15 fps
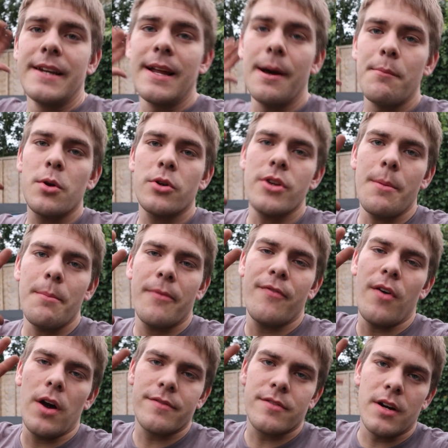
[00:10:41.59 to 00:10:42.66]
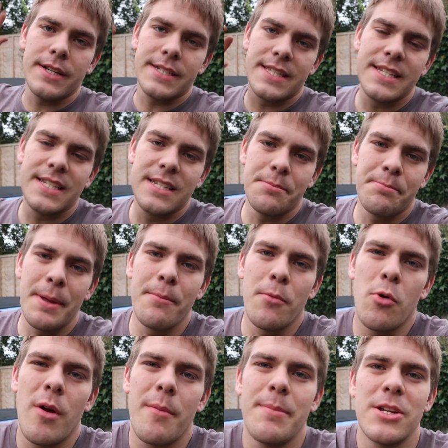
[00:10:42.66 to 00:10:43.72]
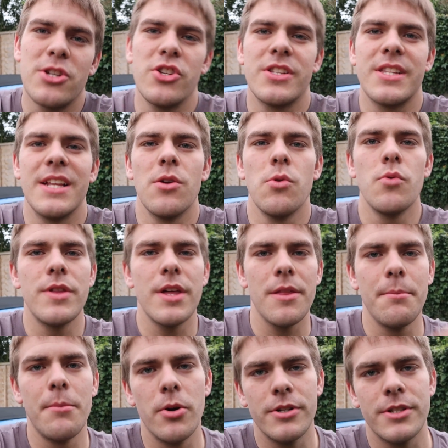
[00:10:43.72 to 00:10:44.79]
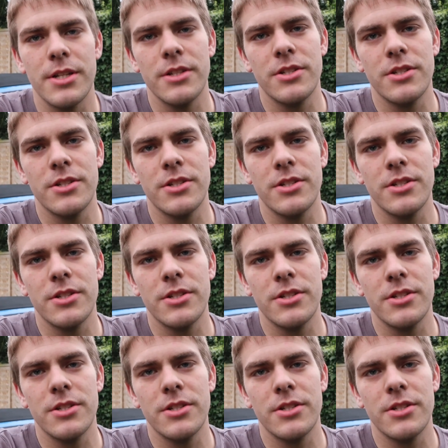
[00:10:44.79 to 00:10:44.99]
Now mod number 5, guys, this is a bit more ambitious than all the other mods,